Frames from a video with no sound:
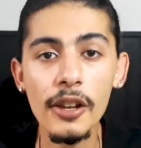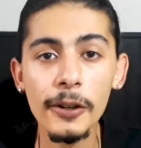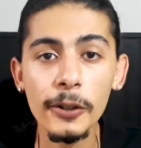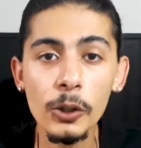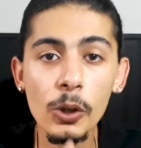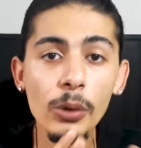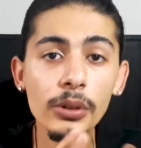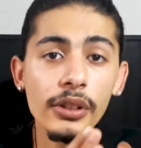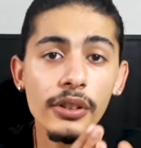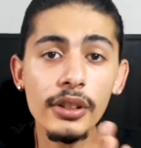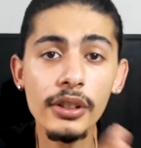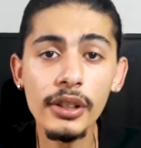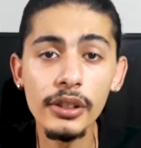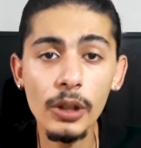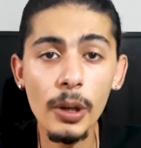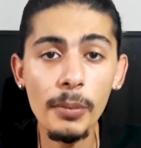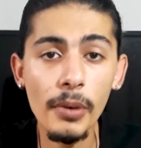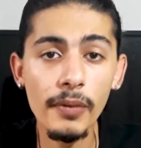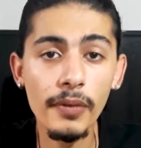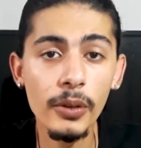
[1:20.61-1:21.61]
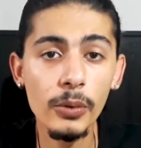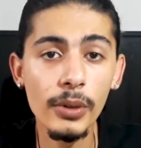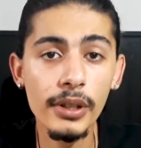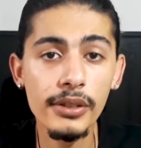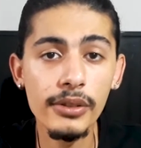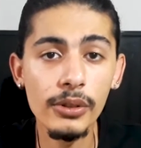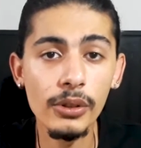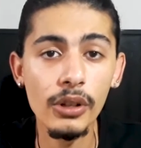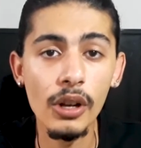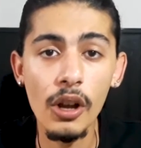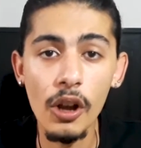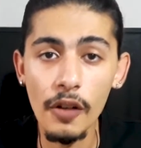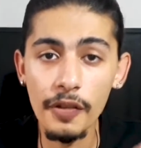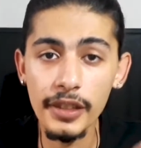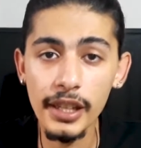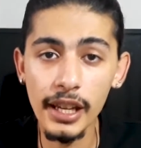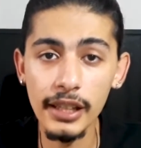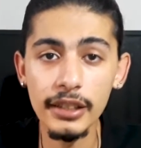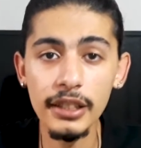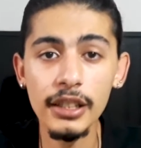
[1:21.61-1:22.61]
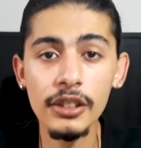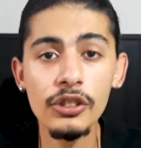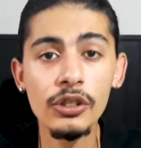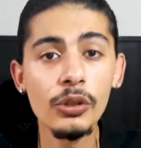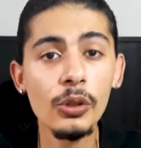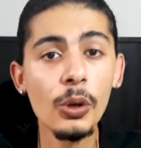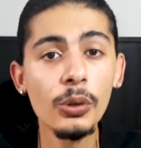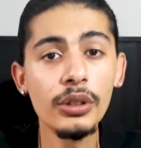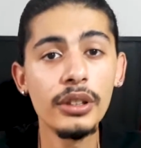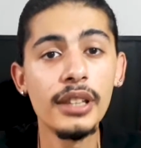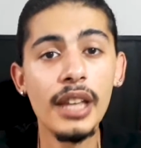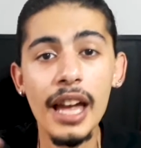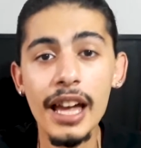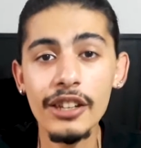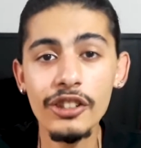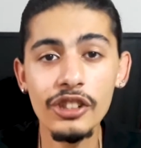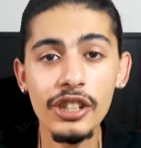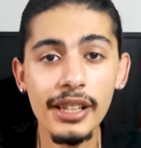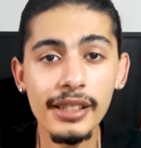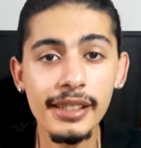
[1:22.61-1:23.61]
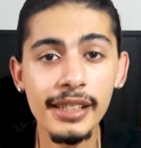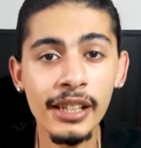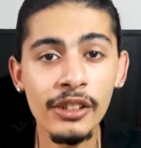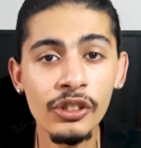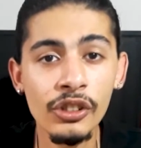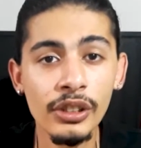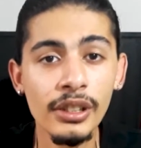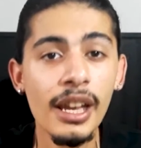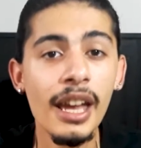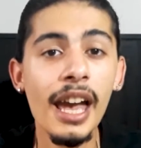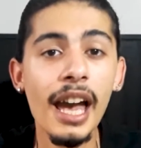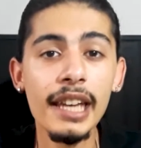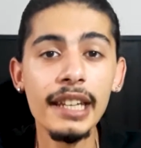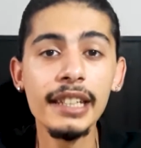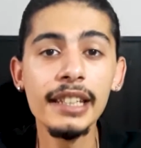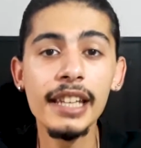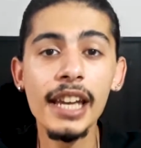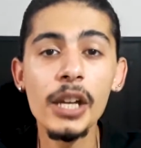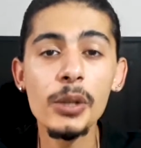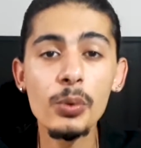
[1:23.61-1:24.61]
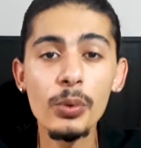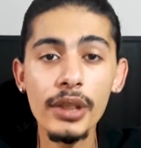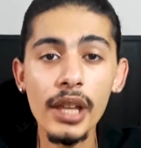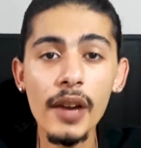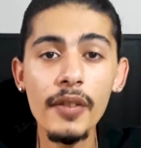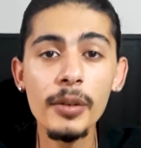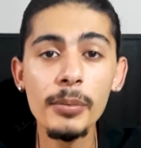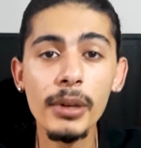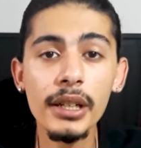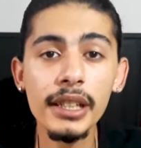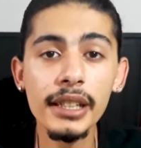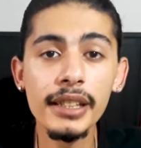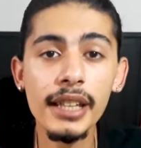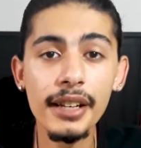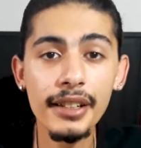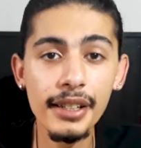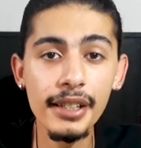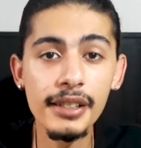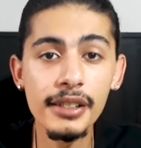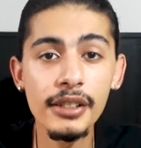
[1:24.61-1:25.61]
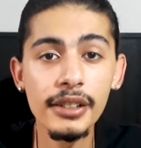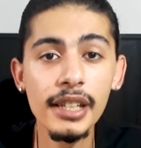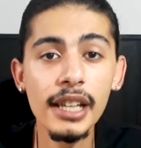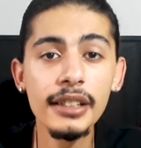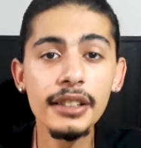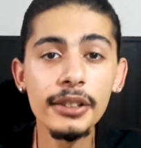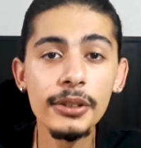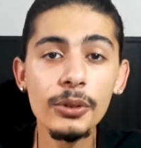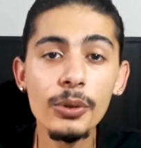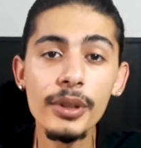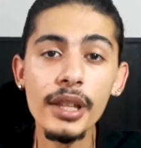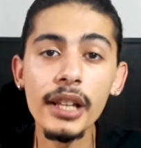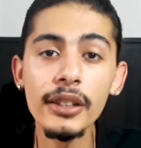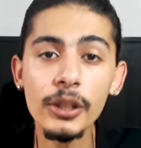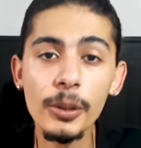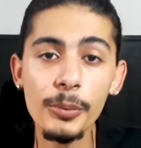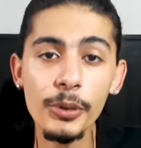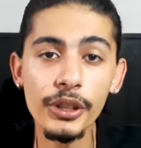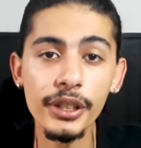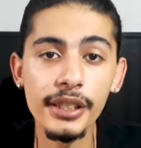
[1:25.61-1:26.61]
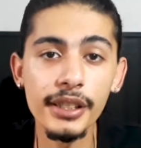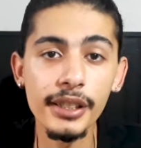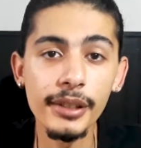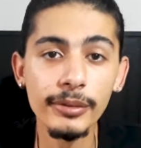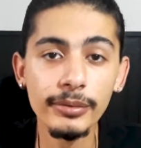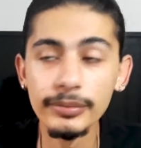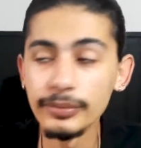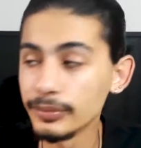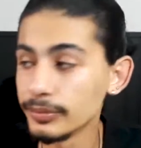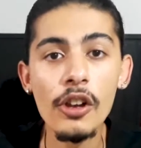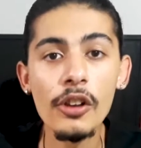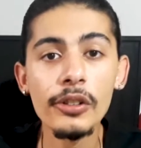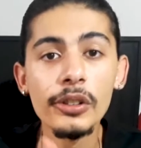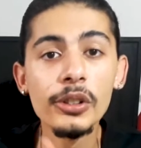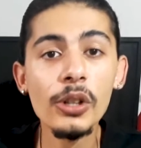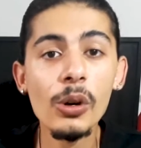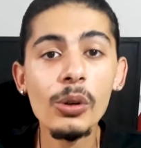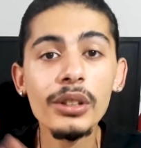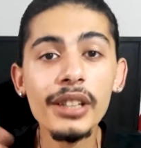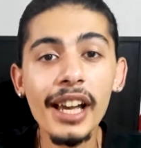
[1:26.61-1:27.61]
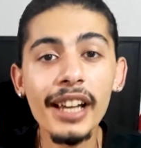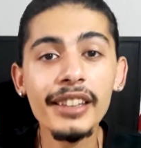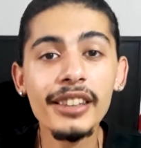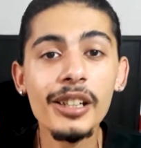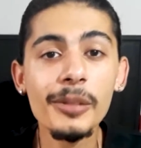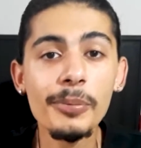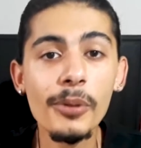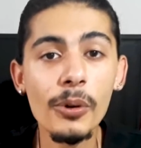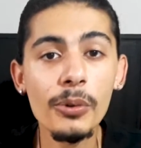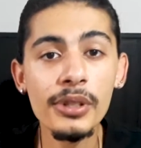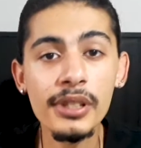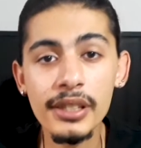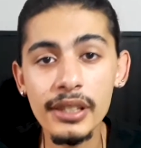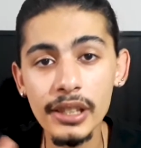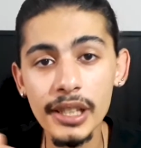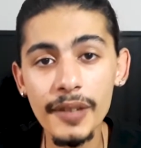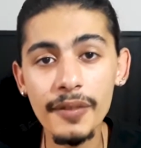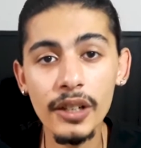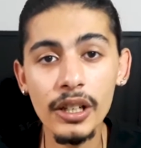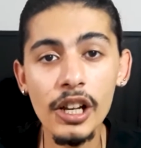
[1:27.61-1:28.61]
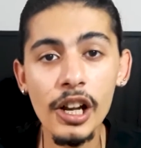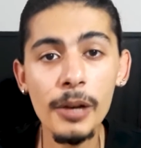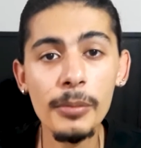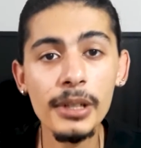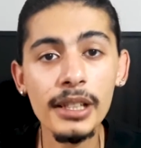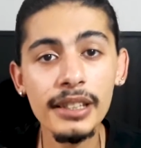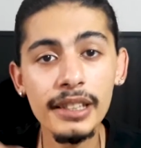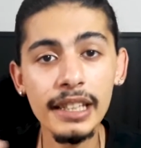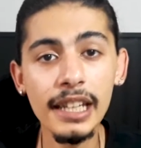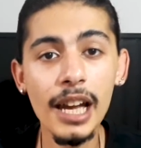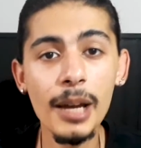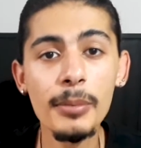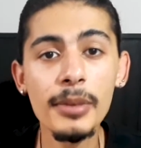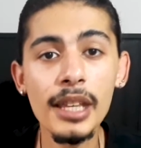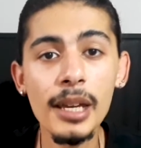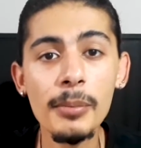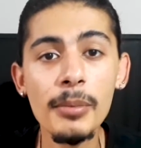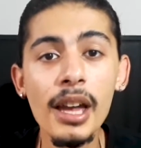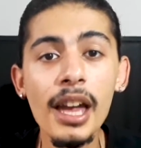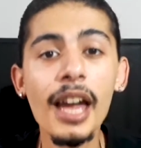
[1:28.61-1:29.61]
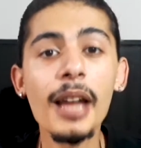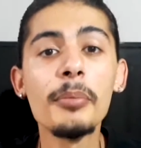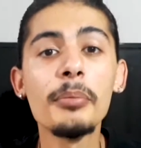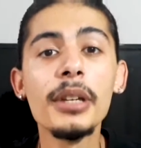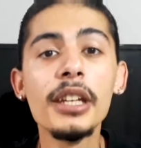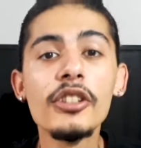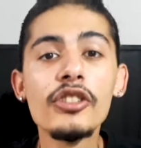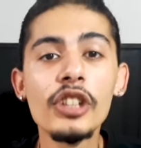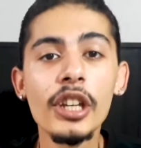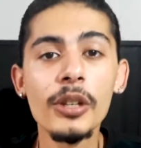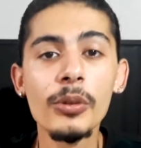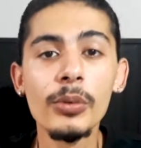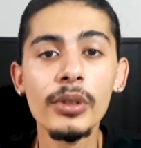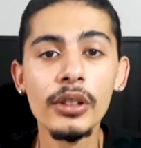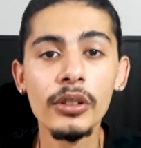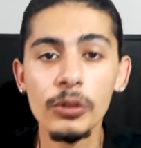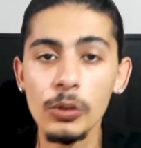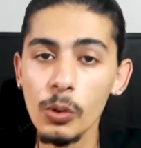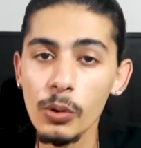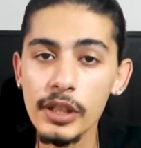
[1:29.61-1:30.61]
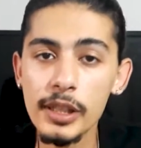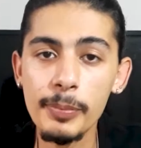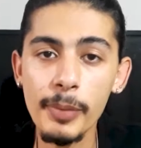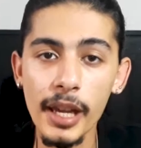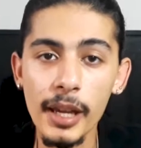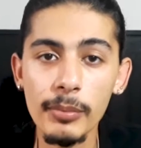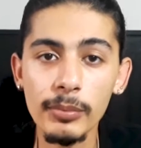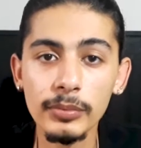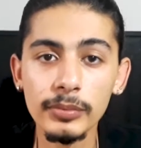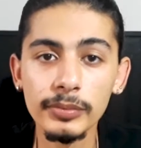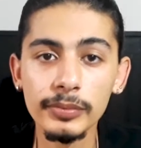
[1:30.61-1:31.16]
Go to the top influencer of that niche, go to the hashtag section and engage with everybody that is connected to that community. Go like their posts, leave a comment, DM them, and be genuine, don't spam.